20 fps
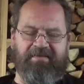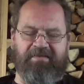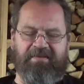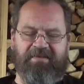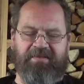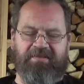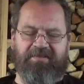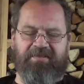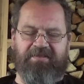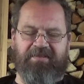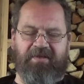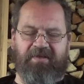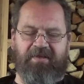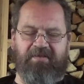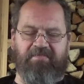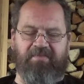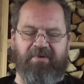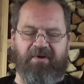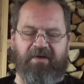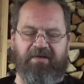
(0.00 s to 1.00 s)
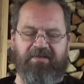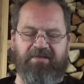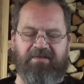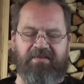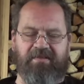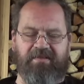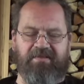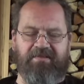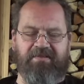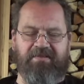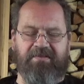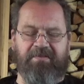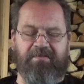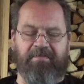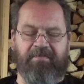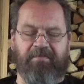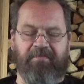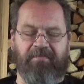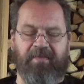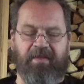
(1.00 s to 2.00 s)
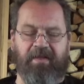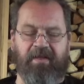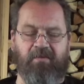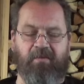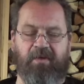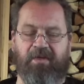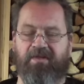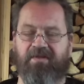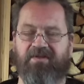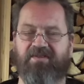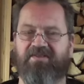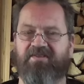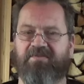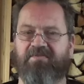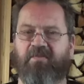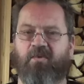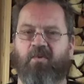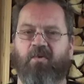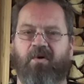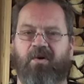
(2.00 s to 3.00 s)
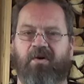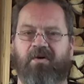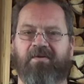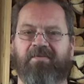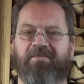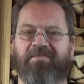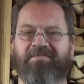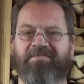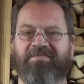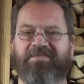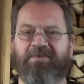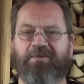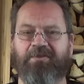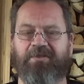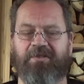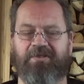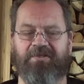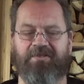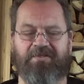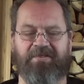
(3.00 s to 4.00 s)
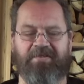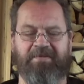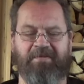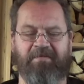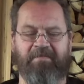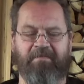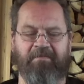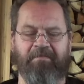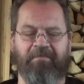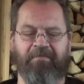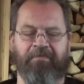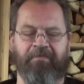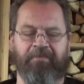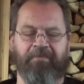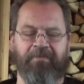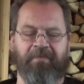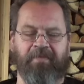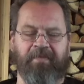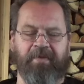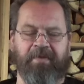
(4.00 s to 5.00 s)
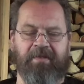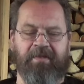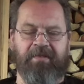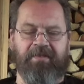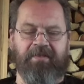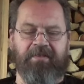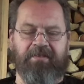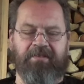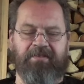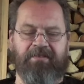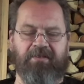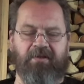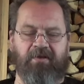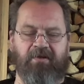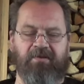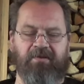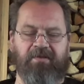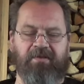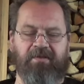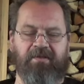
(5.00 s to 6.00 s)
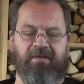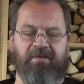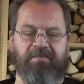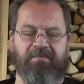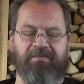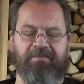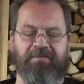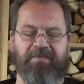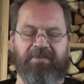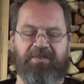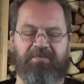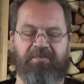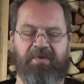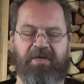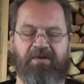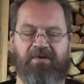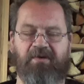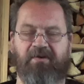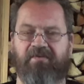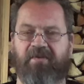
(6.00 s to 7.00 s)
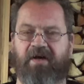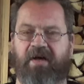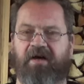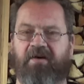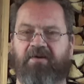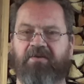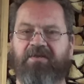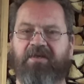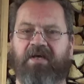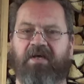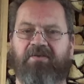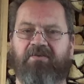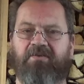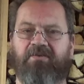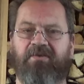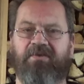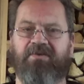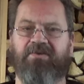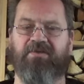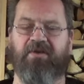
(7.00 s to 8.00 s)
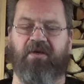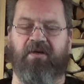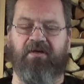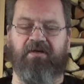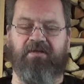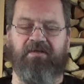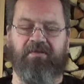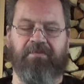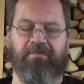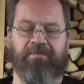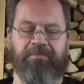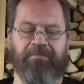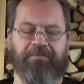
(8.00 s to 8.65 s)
It's priceless. Anyway, there's more to this. So the Speaker of the House had to resign.